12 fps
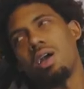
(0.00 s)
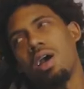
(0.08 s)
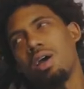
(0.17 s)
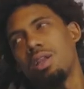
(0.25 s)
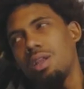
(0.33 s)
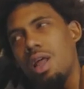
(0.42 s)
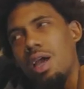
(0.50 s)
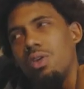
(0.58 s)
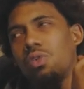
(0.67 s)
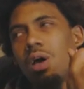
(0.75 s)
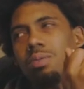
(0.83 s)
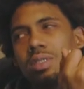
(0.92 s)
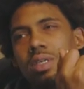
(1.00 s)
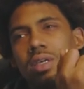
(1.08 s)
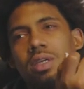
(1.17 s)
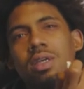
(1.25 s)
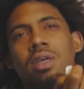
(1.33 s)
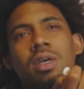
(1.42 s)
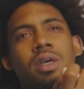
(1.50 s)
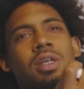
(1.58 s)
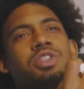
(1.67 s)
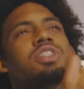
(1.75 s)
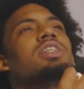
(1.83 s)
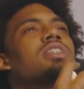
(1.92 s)
kind of like you know what I'm saying. Yeah.
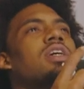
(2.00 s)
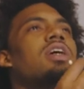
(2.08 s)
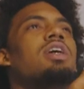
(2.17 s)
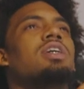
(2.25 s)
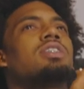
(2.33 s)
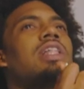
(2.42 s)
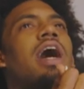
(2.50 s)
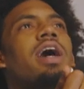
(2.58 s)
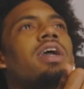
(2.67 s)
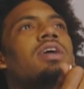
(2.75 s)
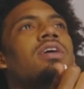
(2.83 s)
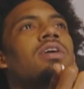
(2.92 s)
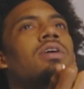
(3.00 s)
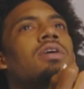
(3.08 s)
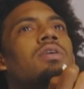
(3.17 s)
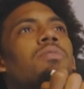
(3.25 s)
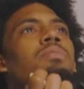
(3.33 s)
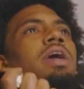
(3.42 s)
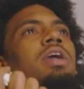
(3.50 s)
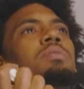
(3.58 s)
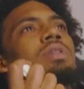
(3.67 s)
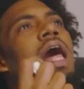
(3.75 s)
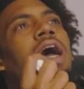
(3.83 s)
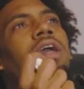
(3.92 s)
Just cause like
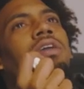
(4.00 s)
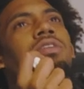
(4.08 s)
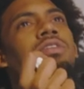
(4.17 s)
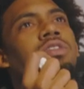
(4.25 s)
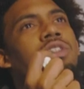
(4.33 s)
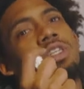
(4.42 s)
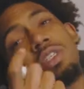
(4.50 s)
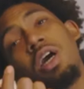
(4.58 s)
maybe like just